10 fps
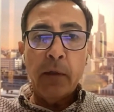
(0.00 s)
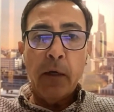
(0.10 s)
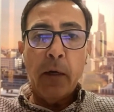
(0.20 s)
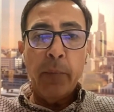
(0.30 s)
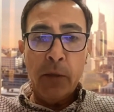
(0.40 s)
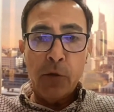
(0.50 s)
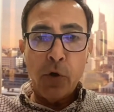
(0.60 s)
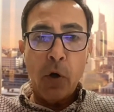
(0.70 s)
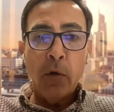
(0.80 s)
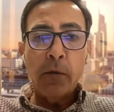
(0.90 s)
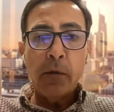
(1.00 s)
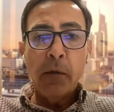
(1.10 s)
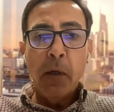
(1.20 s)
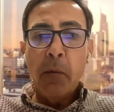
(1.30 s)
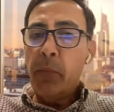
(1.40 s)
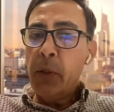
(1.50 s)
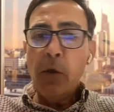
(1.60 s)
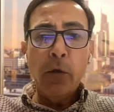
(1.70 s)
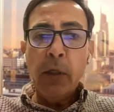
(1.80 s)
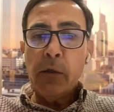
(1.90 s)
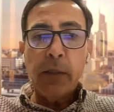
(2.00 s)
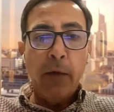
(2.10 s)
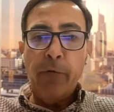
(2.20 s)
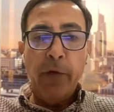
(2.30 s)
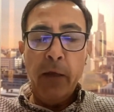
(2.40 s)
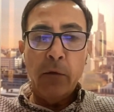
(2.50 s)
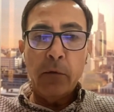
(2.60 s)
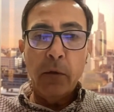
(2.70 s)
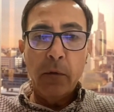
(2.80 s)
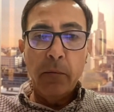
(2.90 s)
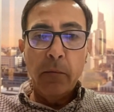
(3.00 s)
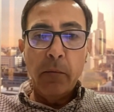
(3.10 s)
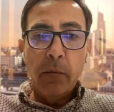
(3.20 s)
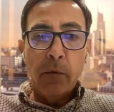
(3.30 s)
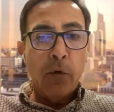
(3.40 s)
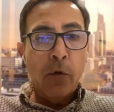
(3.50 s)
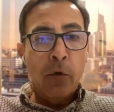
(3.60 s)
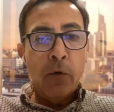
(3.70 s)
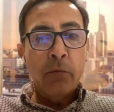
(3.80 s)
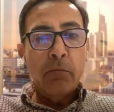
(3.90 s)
There have been struggles, but no deals have failed. So